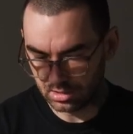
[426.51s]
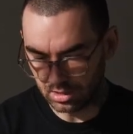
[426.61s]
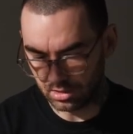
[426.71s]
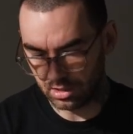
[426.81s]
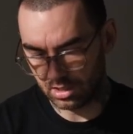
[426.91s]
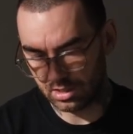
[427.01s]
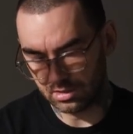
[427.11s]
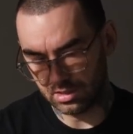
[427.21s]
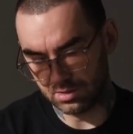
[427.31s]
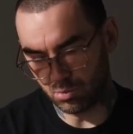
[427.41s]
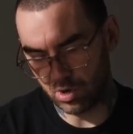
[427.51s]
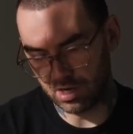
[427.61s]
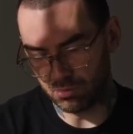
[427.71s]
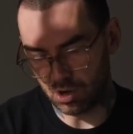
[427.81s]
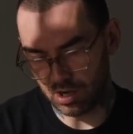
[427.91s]
I think this
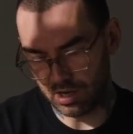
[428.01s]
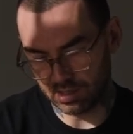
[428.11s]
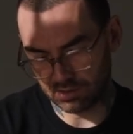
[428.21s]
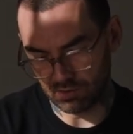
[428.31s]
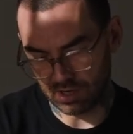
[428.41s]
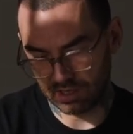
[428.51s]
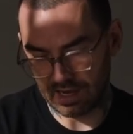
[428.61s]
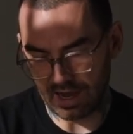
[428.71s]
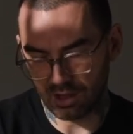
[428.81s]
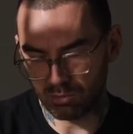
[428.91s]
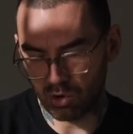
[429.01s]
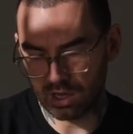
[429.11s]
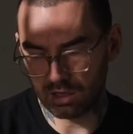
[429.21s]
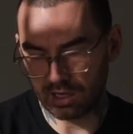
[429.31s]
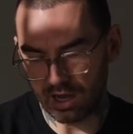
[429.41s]
brand bought X-Rite,
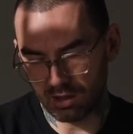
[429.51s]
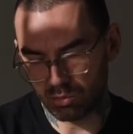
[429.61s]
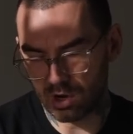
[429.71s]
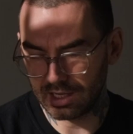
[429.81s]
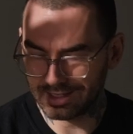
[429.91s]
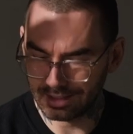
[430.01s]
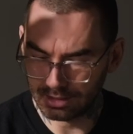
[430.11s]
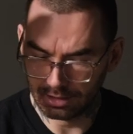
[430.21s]
Calibrate.